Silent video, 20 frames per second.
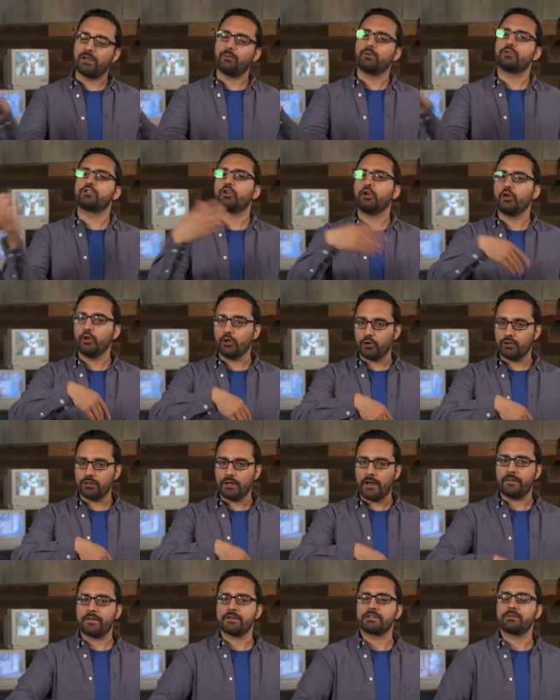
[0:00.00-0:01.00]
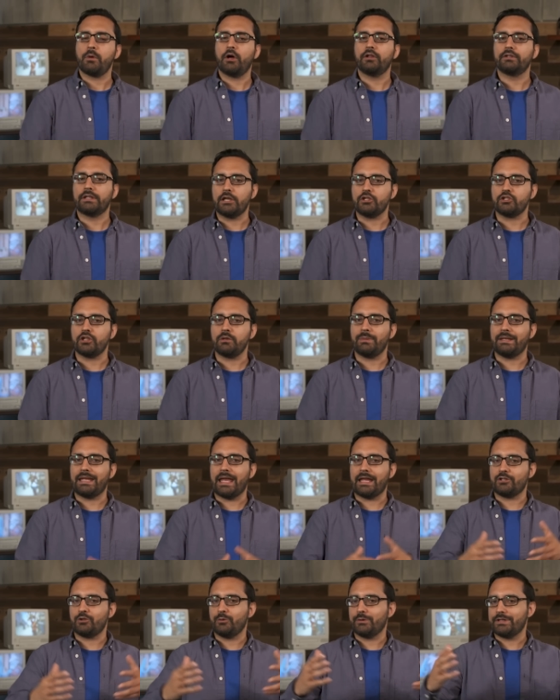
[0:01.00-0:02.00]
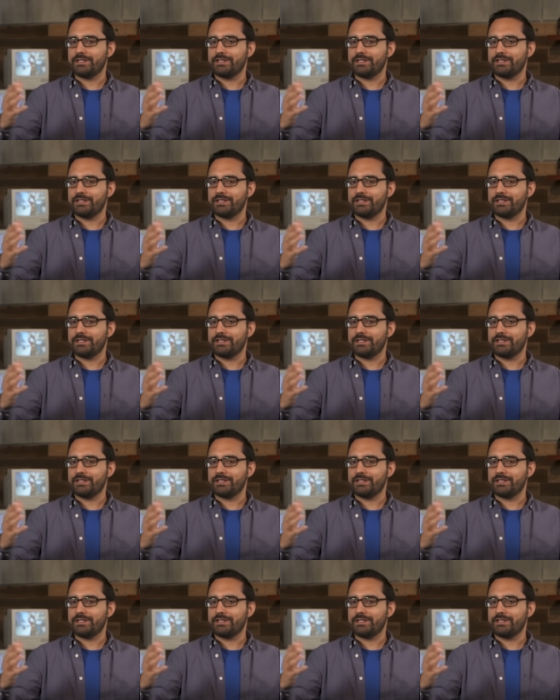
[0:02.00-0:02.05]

they returned and the small nation began to